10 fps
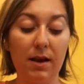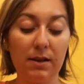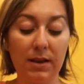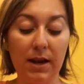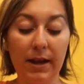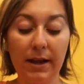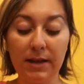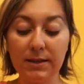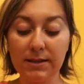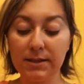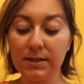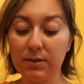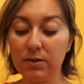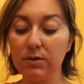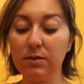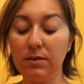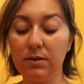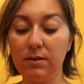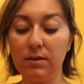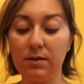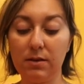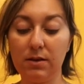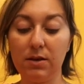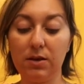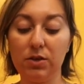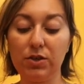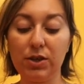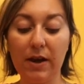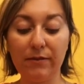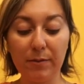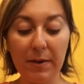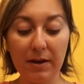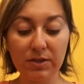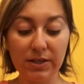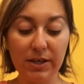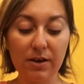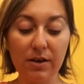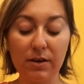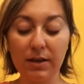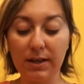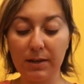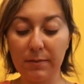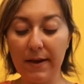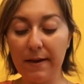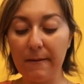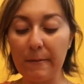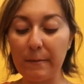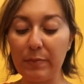And then I got this little travel pouch here on eBay.